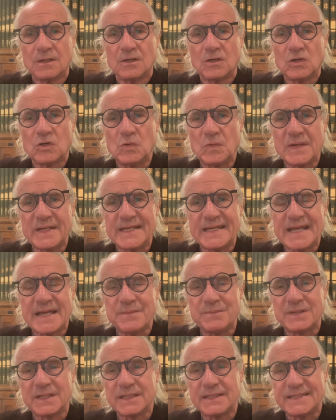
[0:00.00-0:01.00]
who
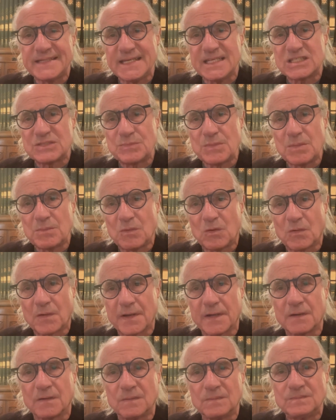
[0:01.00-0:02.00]
renamed it Dietz
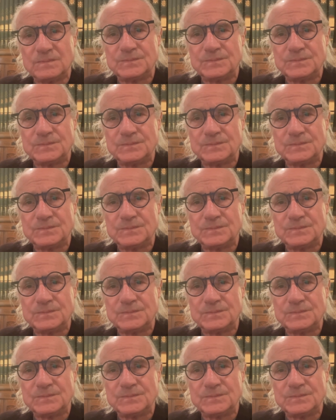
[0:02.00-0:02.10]
Memorial.